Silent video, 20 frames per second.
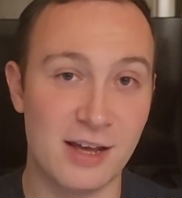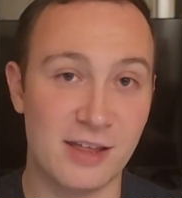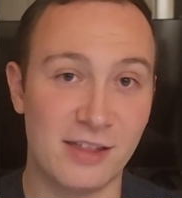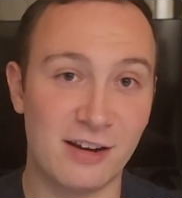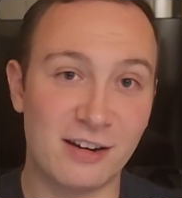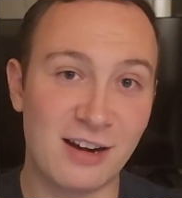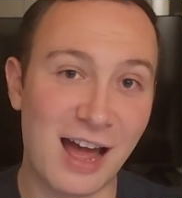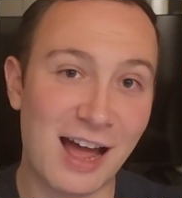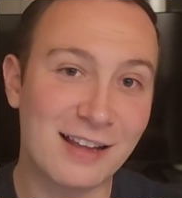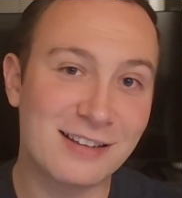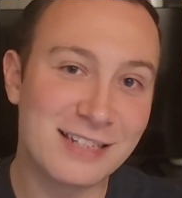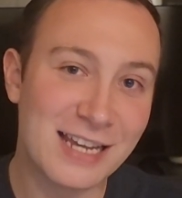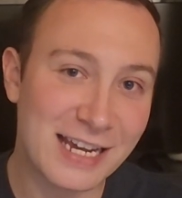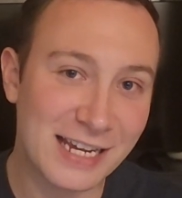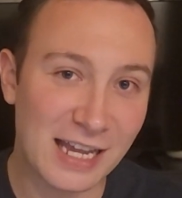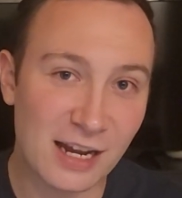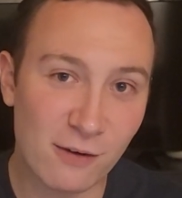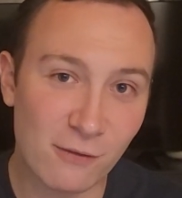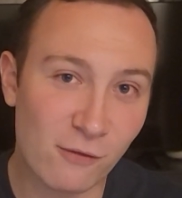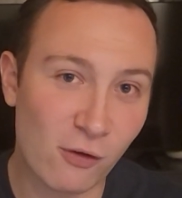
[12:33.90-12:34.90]
they're not
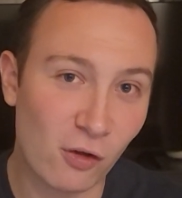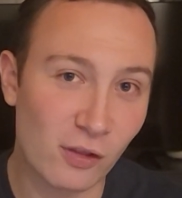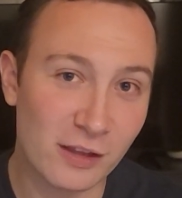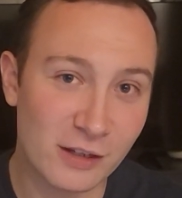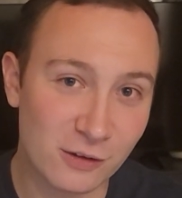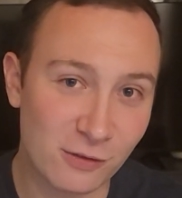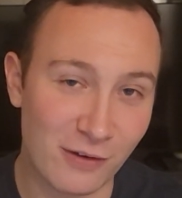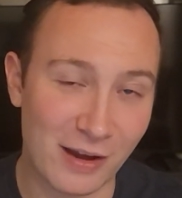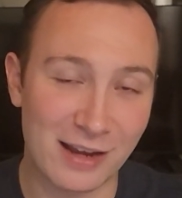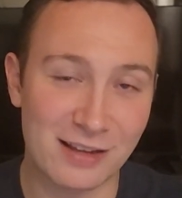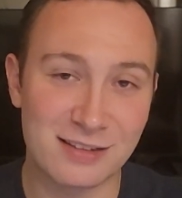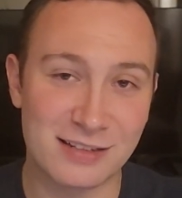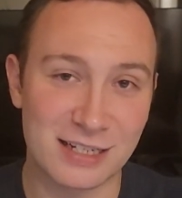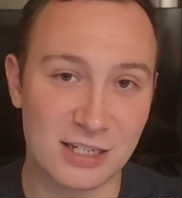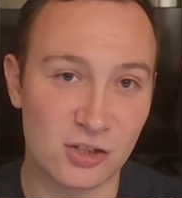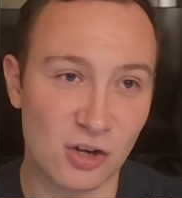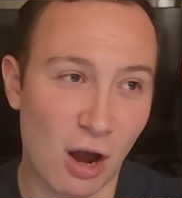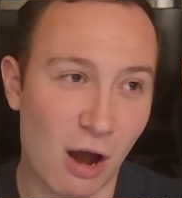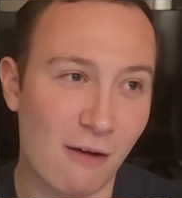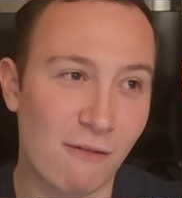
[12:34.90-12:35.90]
taking full
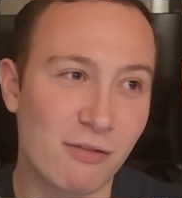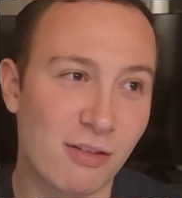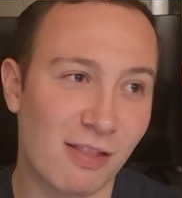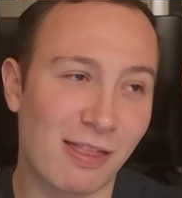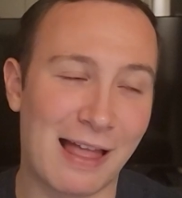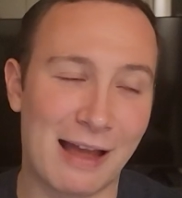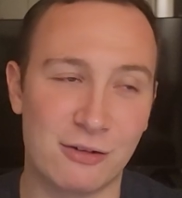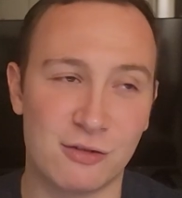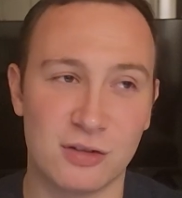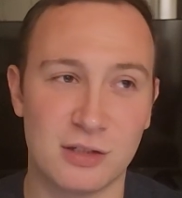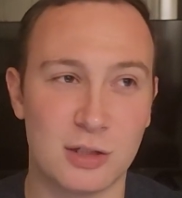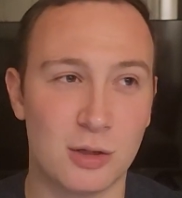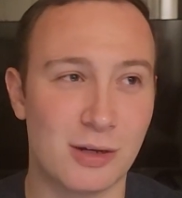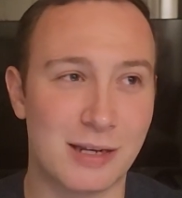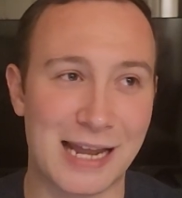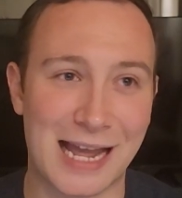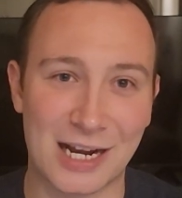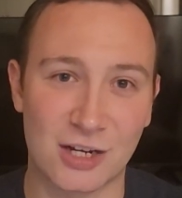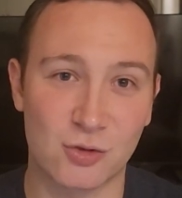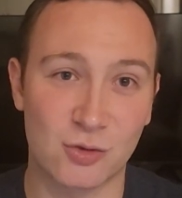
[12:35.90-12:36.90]
advantage of the lounges you
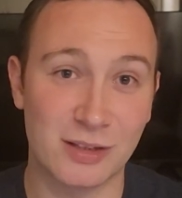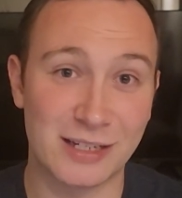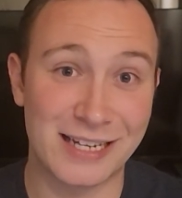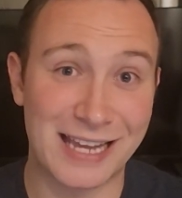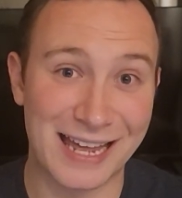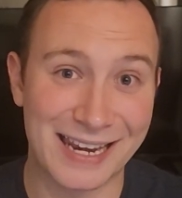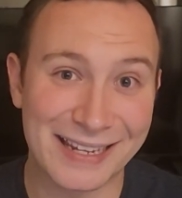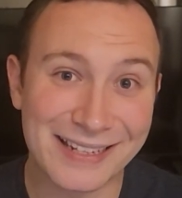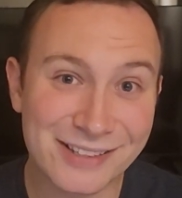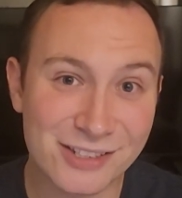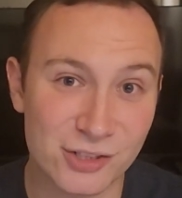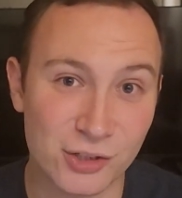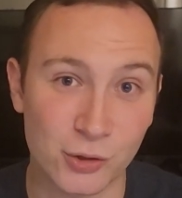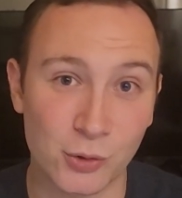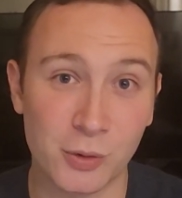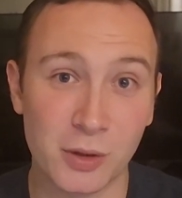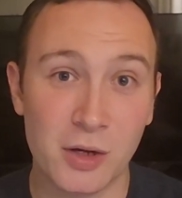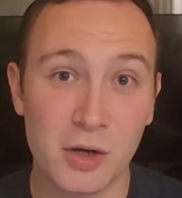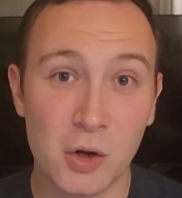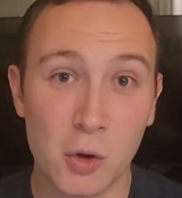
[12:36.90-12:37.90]
can actually get
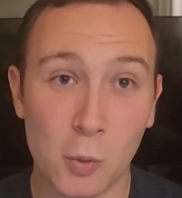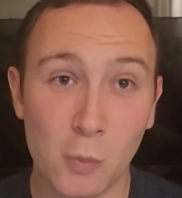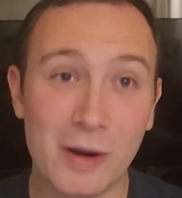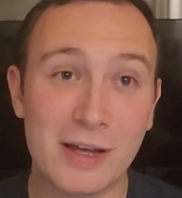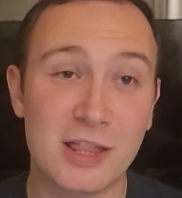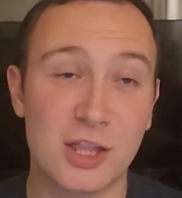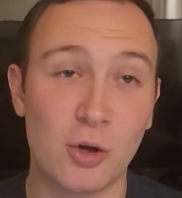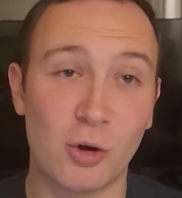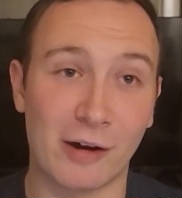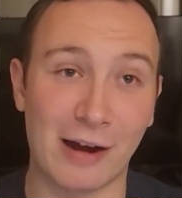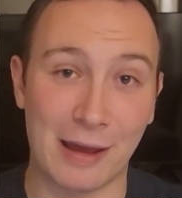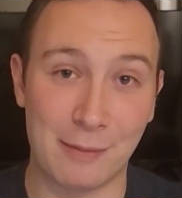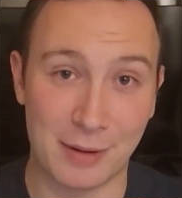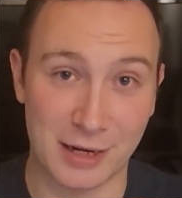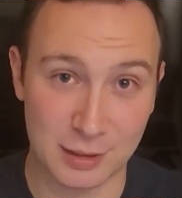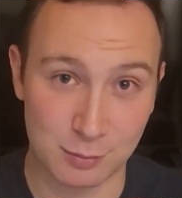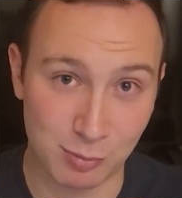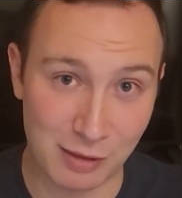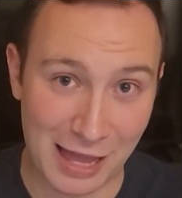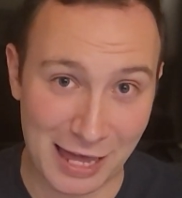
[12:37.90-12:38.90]
into with your
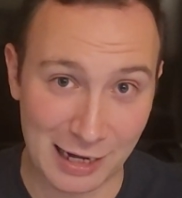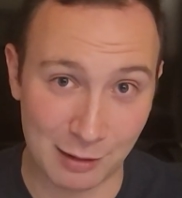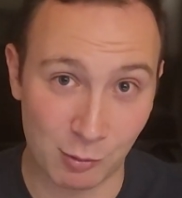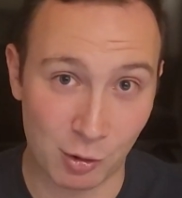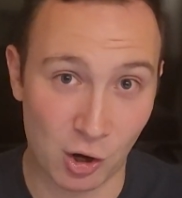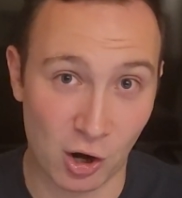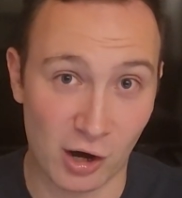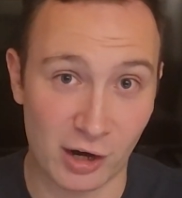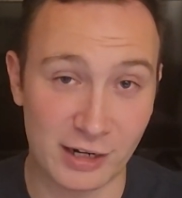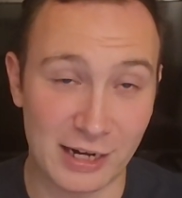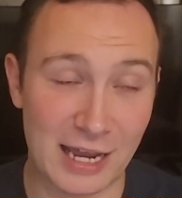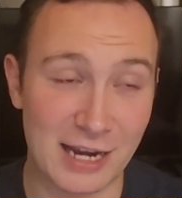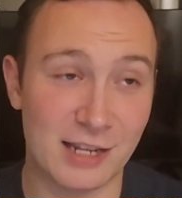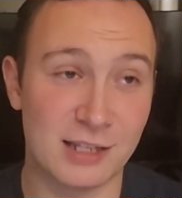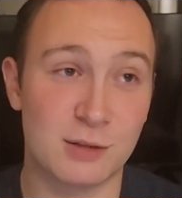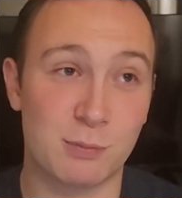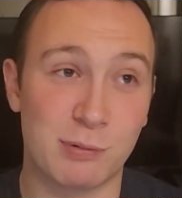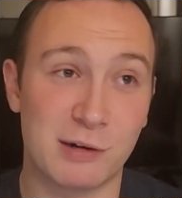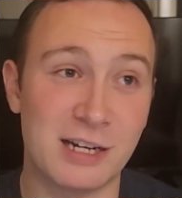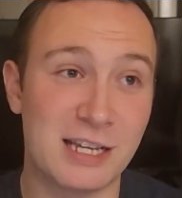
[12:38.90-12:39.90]
Amex Platinum card. And
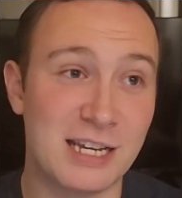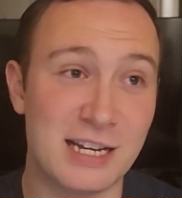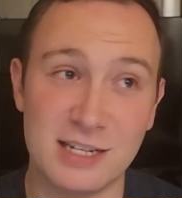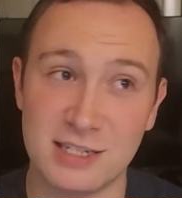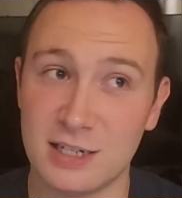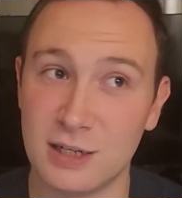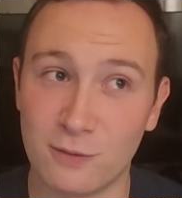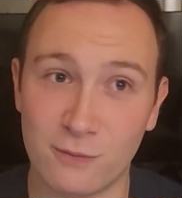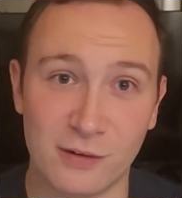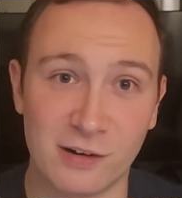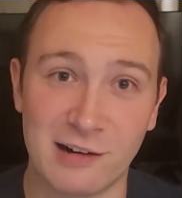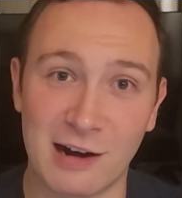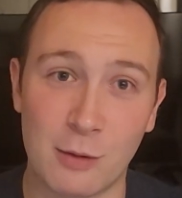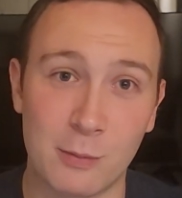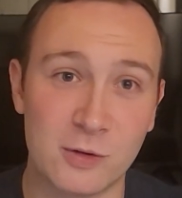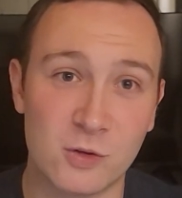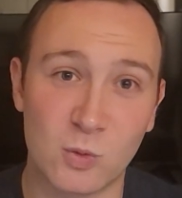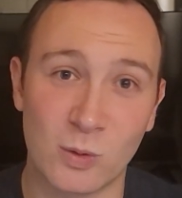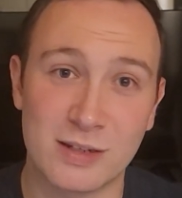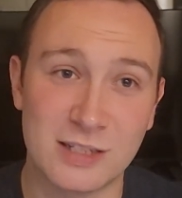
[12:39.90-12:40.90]
it's pretty easy to figure out
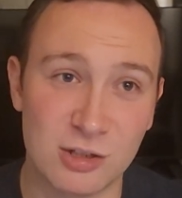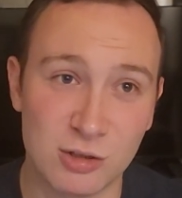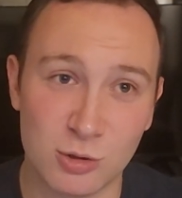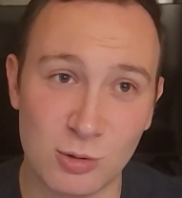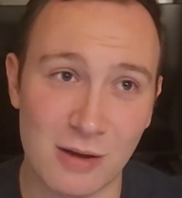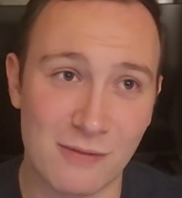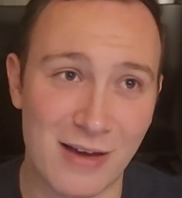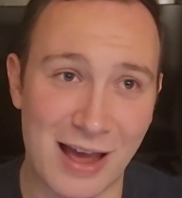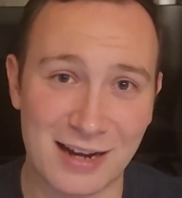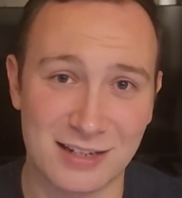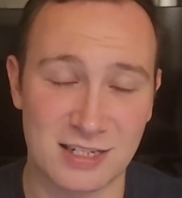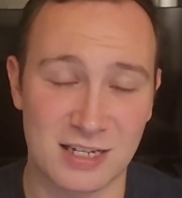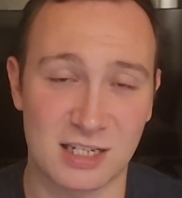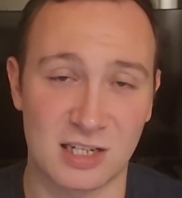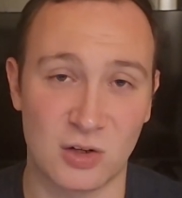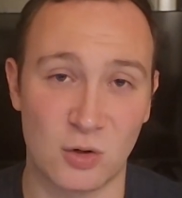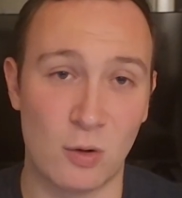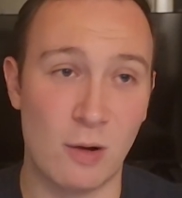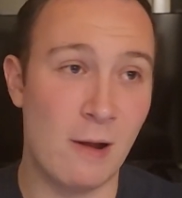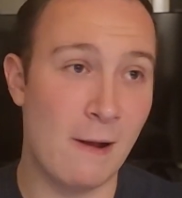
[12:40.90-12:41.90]
which ones you do have access
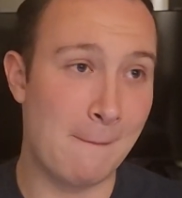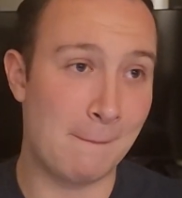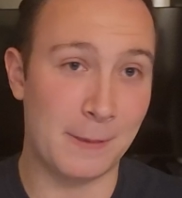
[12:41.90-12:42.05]
to.